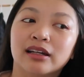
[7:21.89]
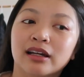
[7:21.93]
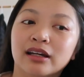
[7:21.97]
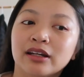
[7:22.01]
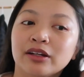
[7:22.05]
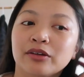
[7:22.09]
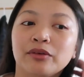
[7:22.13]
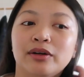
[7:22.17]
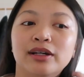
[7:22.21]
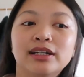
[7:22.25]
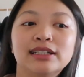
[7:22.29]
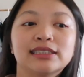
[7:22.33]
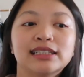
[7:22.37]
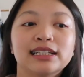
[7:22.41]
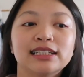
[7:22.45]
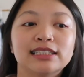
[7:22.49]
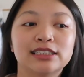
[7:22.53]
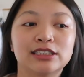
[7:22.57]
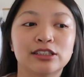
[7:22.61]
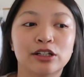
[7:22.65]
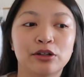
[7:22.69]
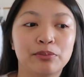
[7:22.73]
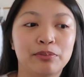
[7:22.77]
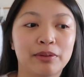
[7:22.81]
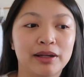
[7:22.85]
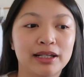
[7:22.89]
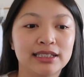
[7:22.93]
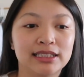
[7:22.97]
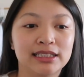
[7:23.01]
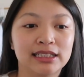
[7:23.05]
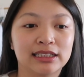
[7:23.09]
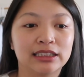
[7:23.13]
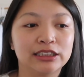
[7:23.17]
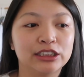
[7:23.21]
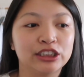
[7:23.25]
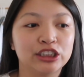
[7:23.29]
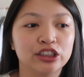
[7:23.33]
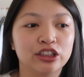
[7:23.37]
Anyways, and so
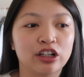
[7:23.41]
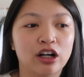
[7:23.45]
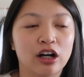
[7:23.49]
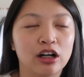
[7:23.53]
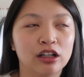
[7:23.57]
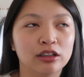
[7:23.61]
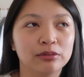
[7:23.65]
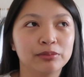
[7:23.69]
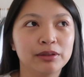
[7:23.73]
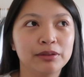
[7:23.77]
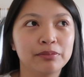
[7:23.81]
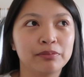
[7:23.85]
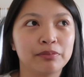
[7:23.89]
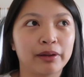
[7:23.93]
basically she called me